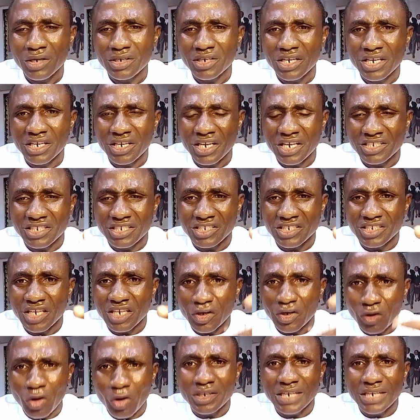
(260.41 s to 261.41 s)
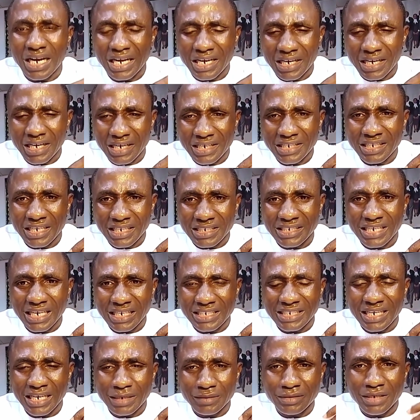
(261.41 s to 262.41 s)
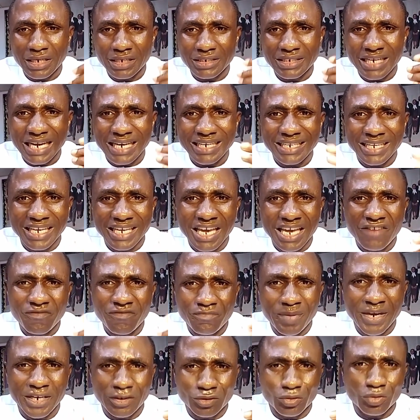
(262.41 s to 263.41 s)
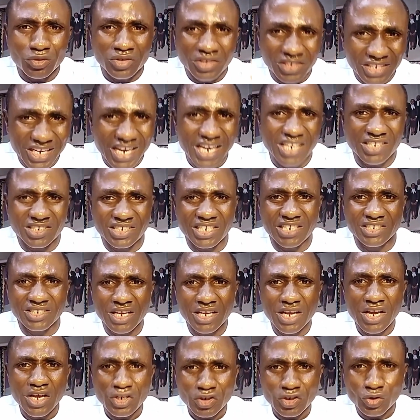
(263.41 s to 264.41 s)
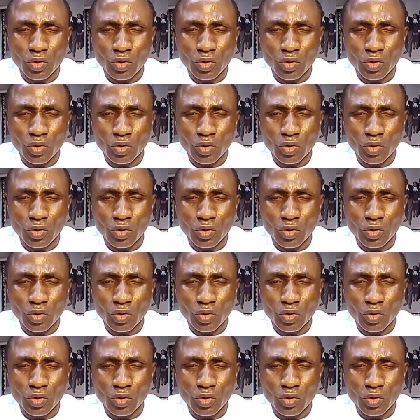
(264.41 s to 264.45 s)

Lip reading: it is the law that gave birth to DSS.